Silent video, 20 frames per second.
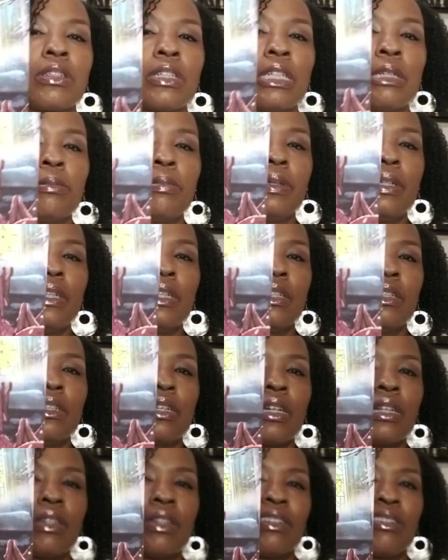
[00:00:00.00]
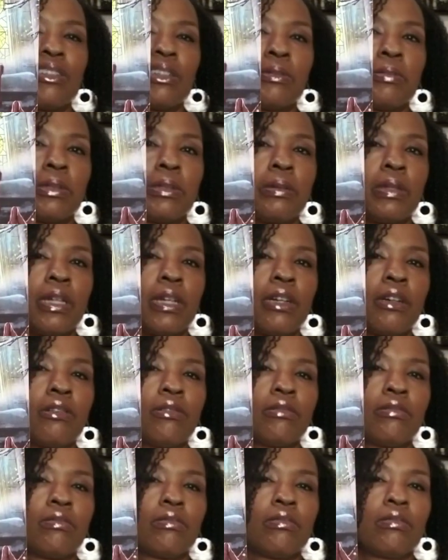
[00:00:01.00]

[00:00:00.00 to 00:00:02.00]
creepy, kind of creeps me out.